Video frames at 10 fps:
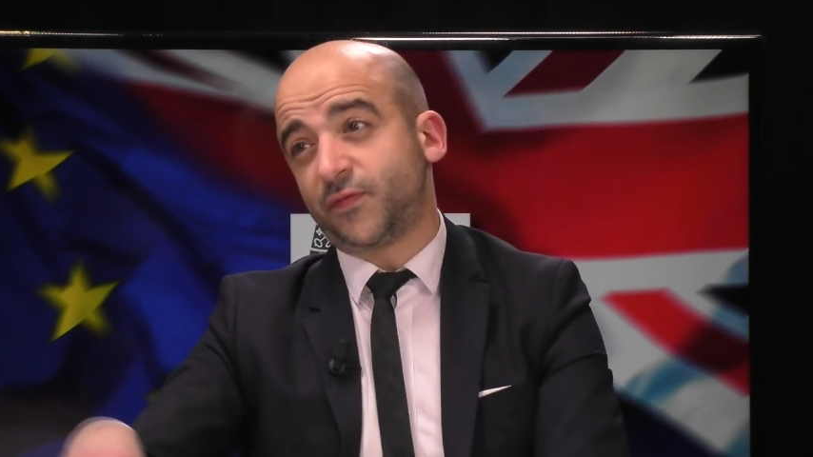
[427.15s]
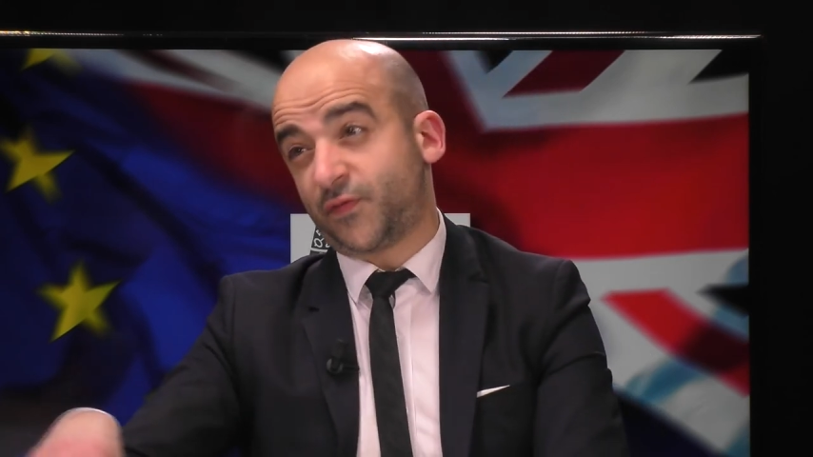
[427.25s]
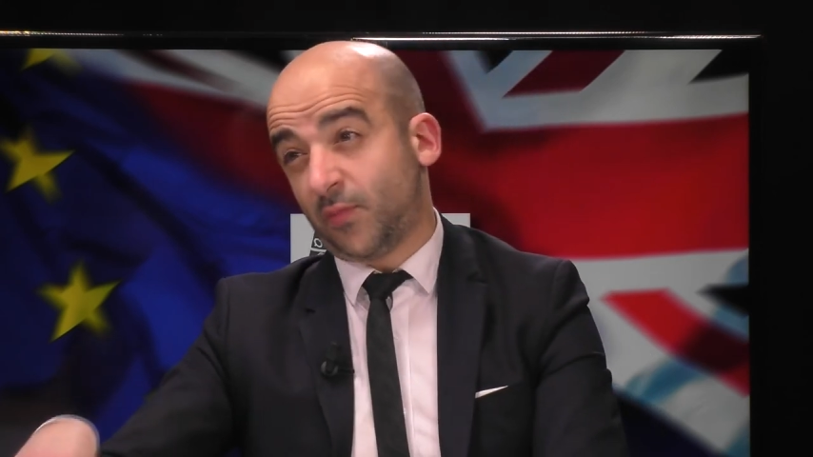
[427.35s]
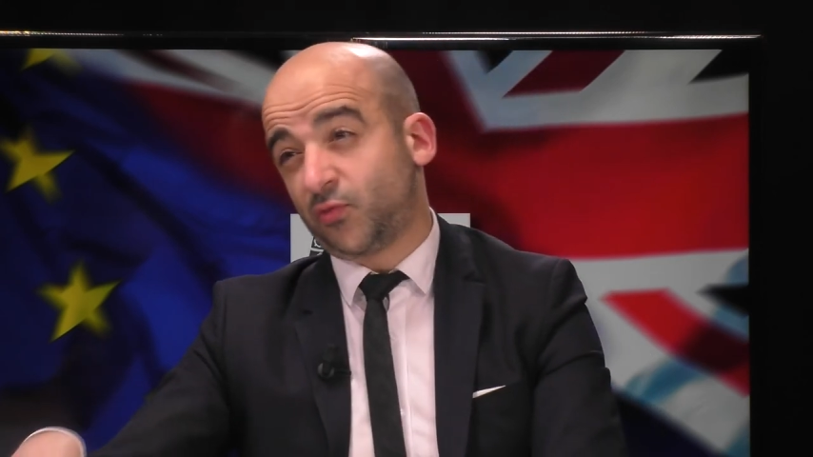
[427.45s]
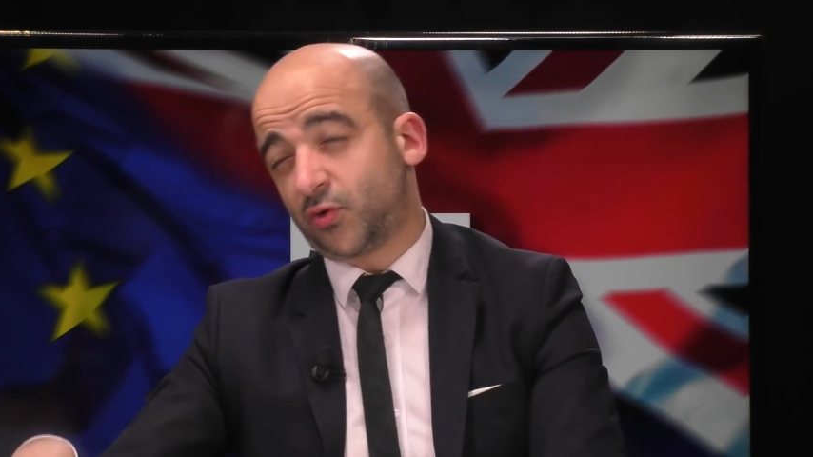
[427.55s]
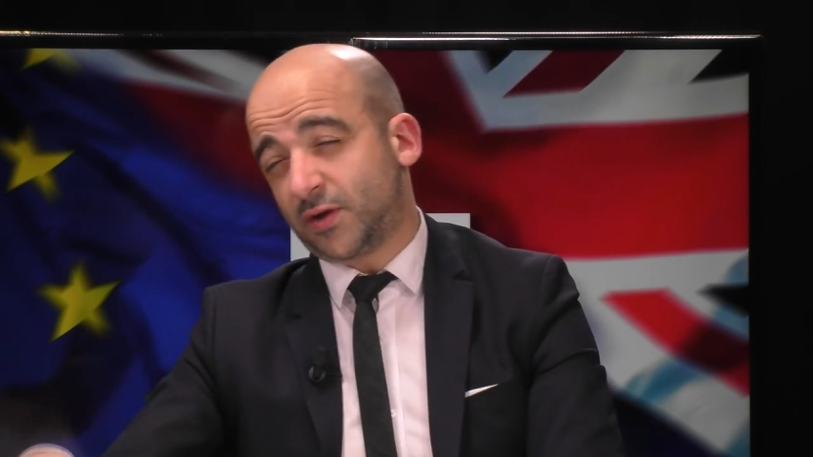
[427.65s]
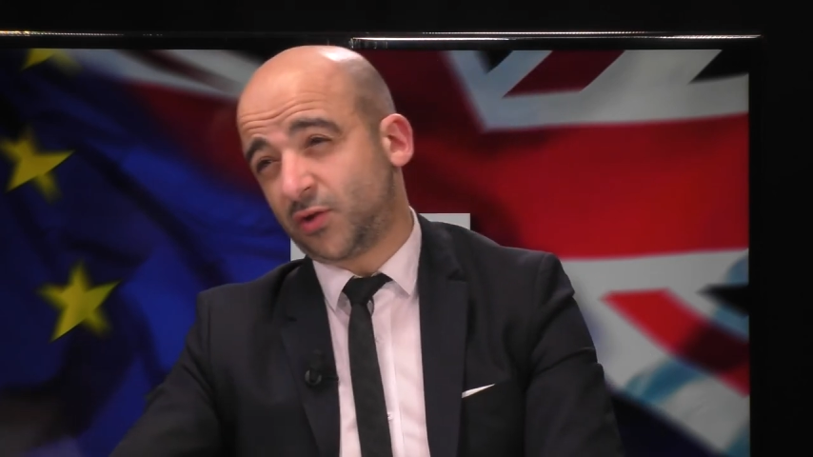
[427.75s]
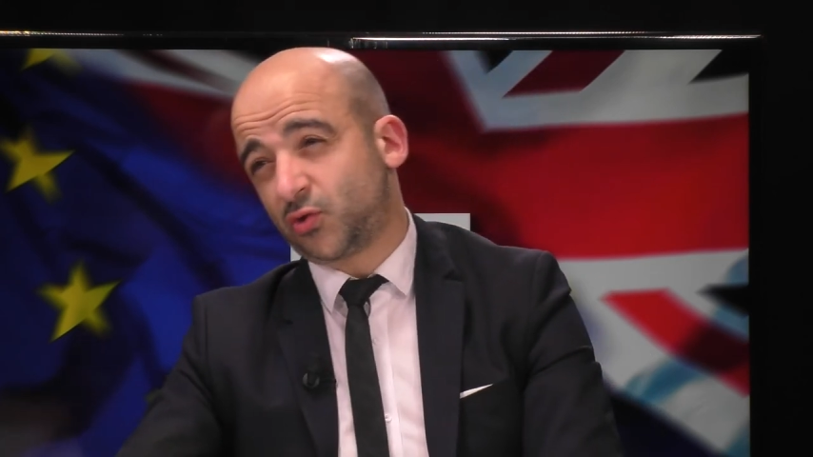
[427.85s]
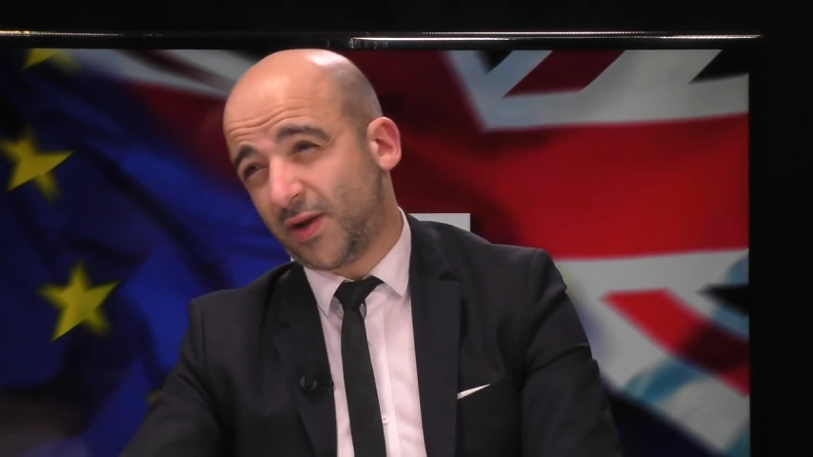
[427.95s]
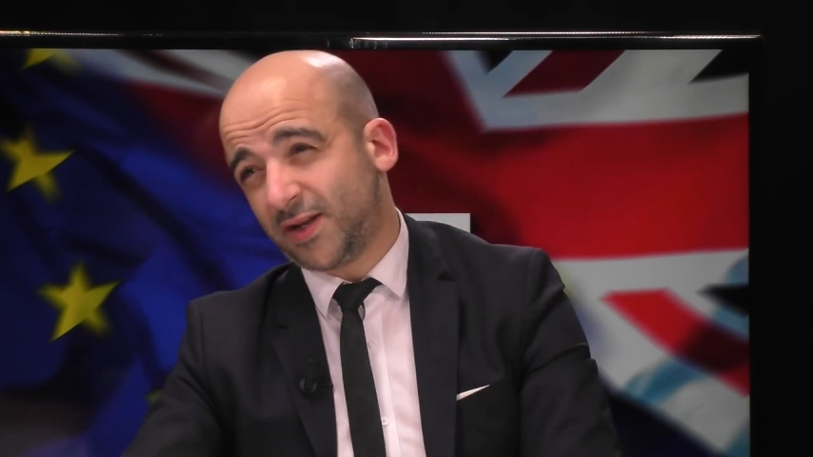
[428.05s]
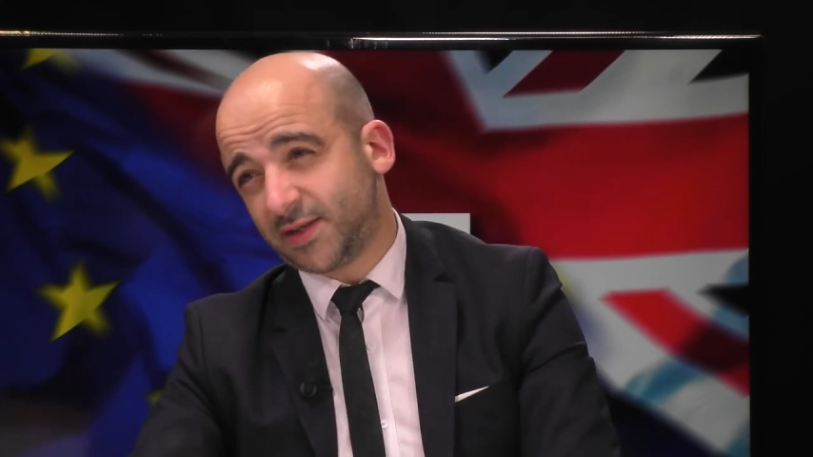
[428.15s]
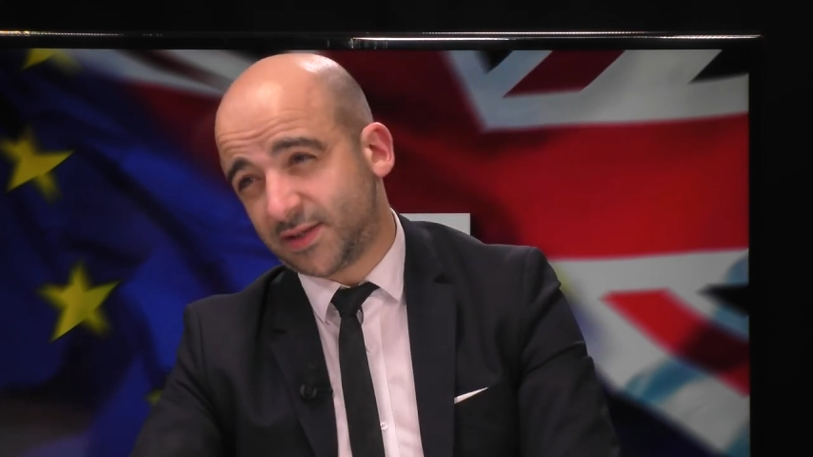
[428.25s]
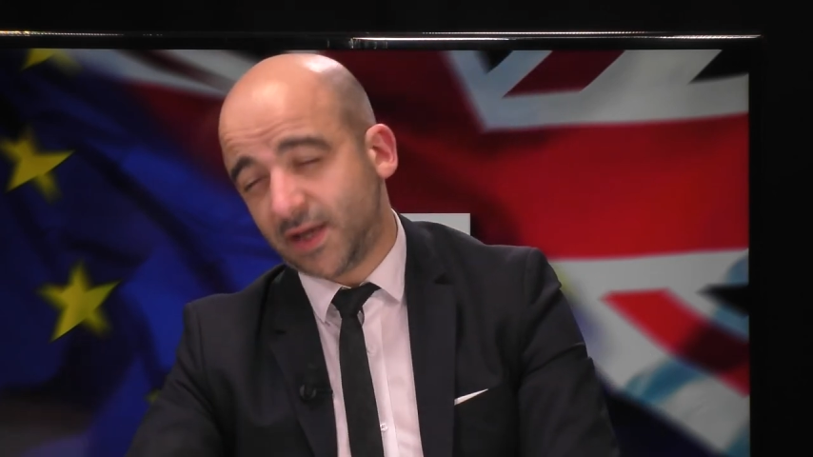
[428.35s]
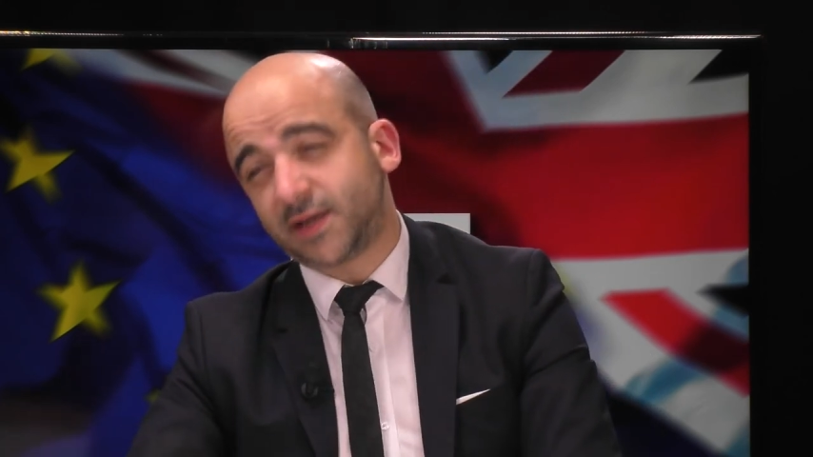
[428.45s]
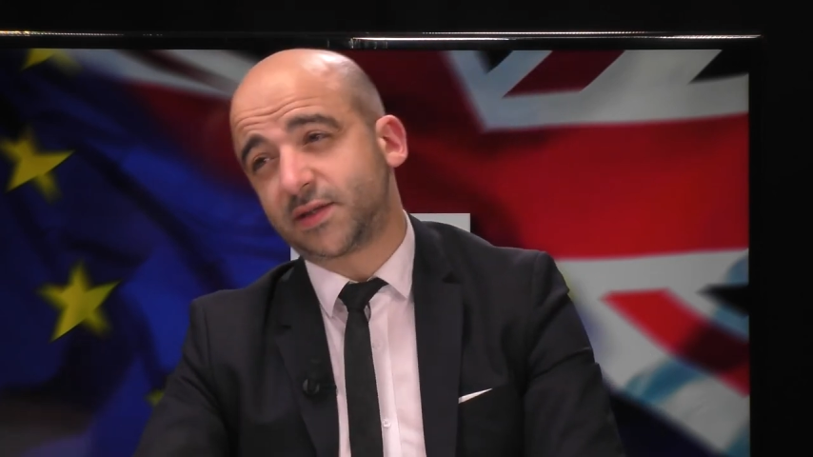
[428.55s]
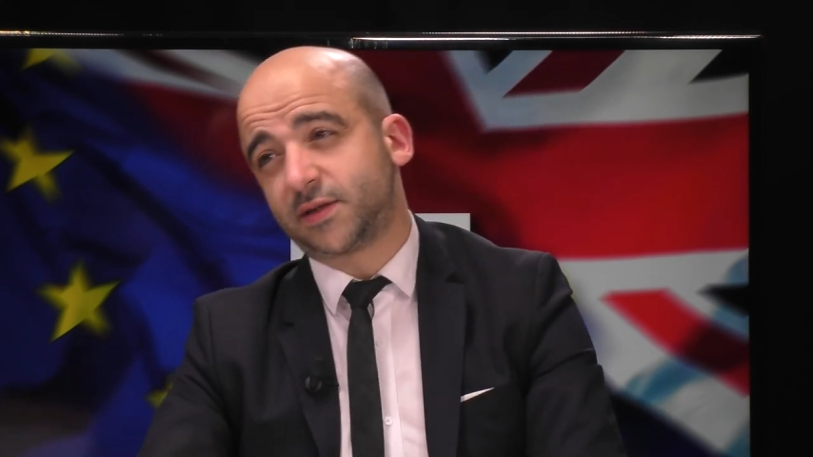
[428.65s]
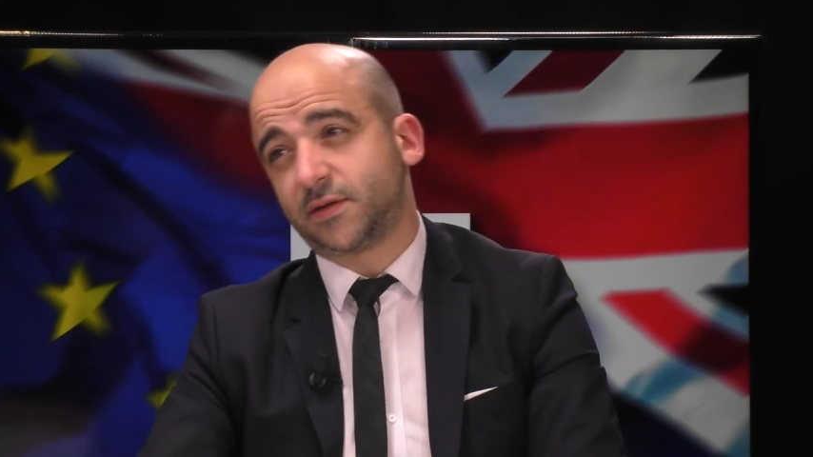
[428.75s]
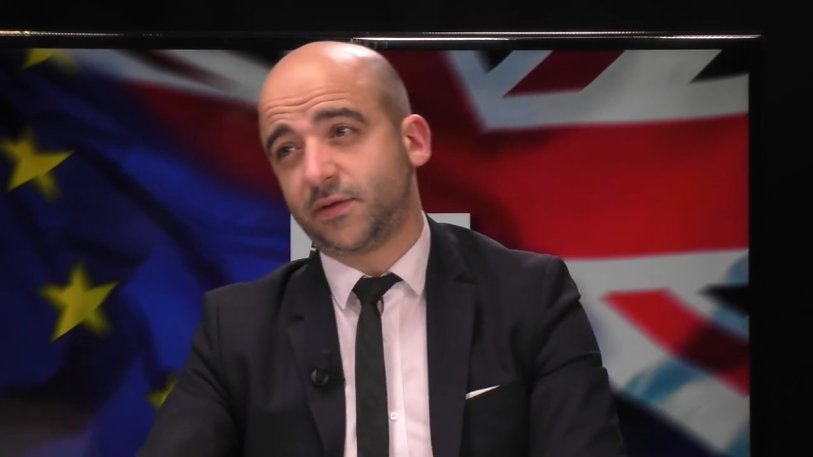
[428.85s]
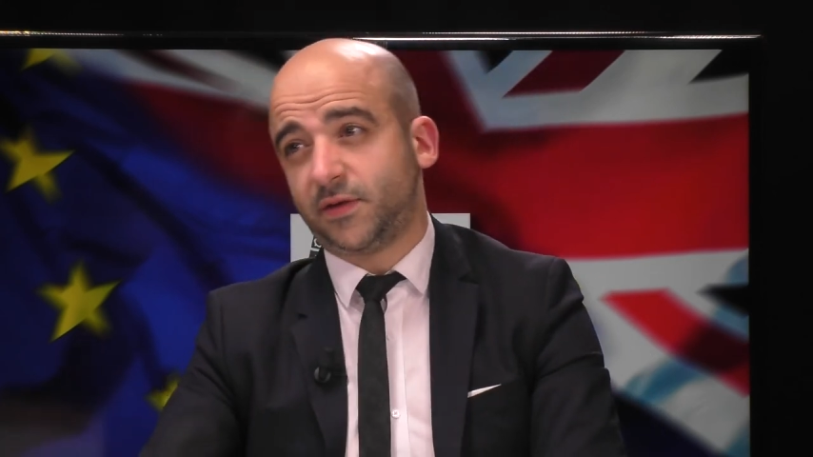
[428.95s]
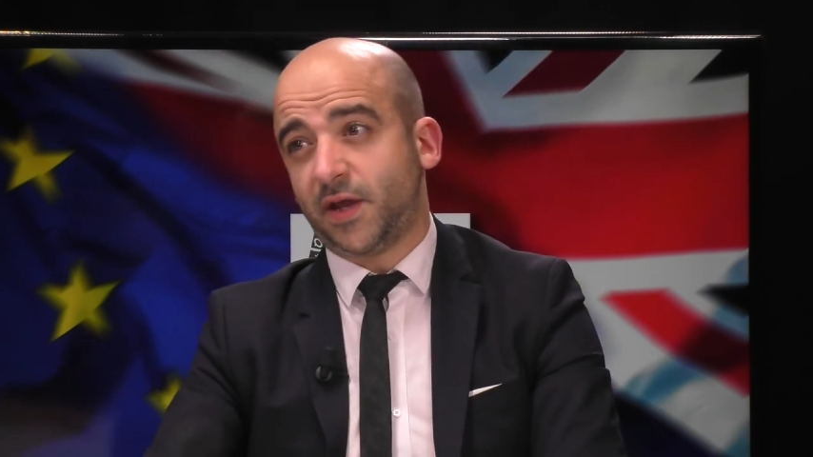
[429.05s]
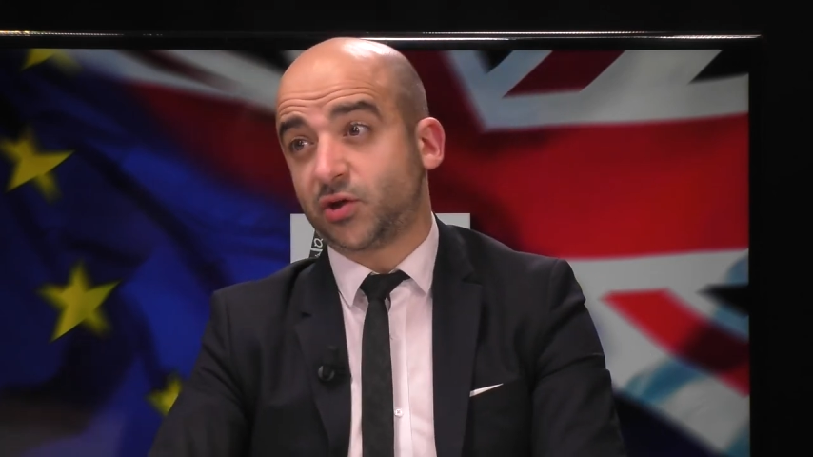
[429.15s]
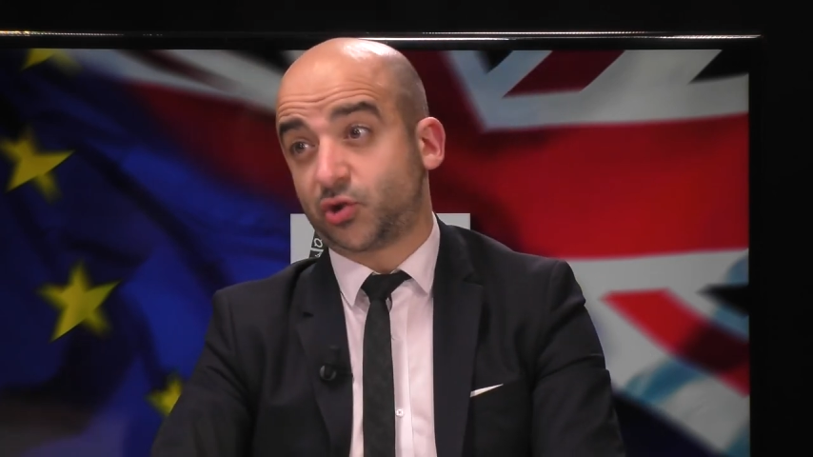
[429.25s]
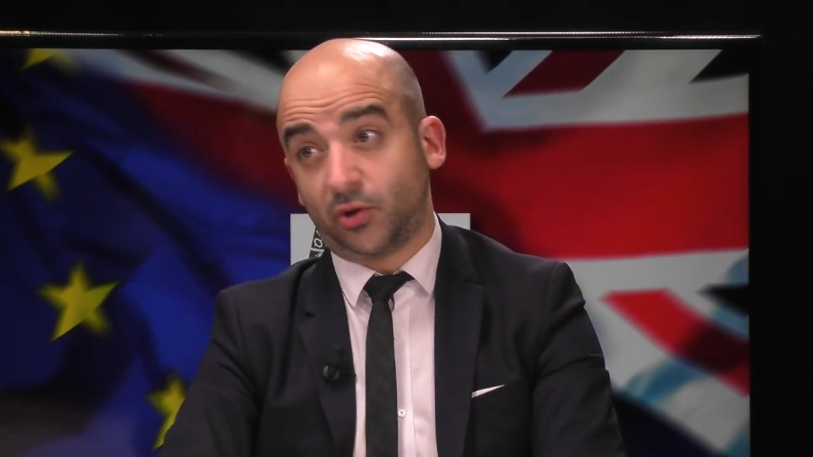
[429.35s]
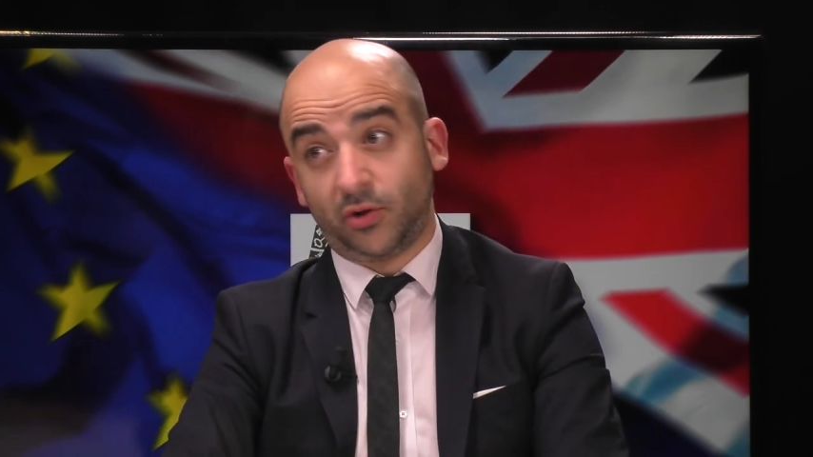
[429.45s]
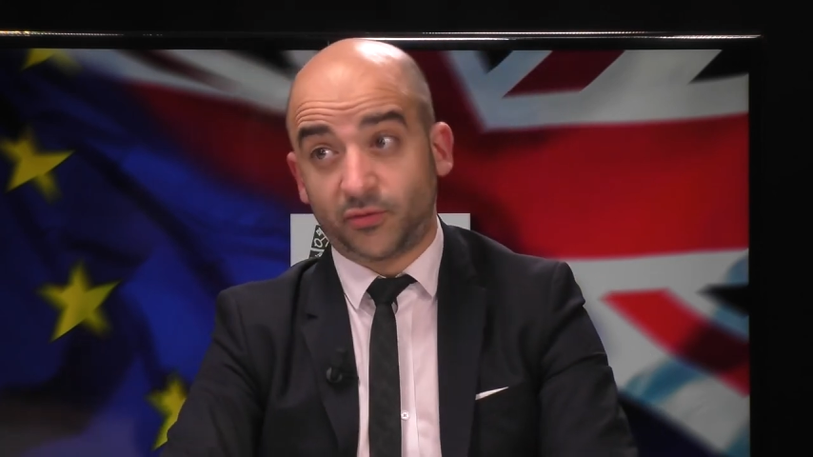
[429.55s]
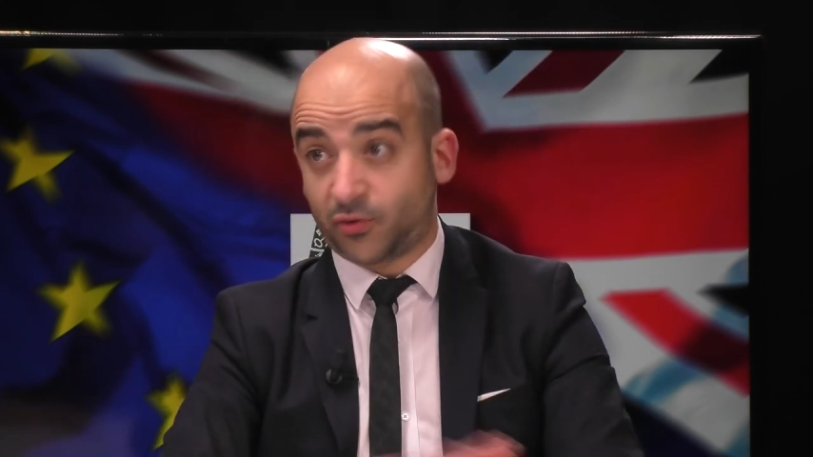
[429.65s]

from 2026, they should